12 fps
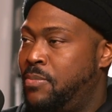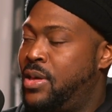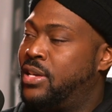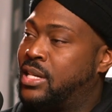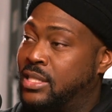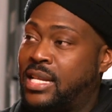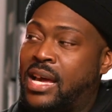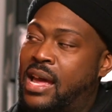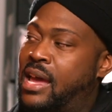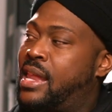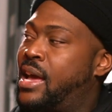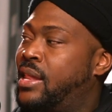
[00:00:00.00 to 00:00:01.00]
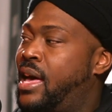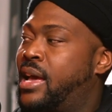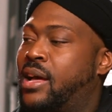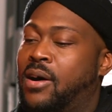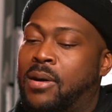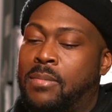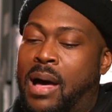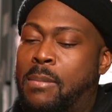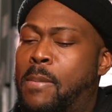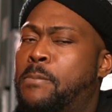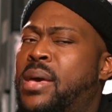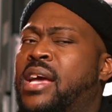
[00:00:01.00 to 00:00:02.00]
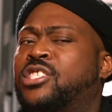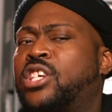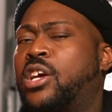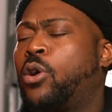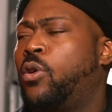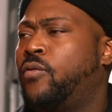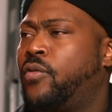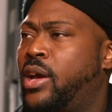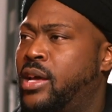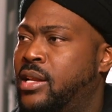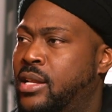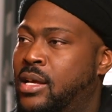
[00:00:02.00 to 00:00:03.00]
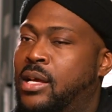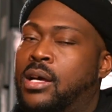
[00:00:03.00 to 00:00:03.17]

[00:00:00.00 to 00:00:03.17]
Because I'm a big J. Cole fan.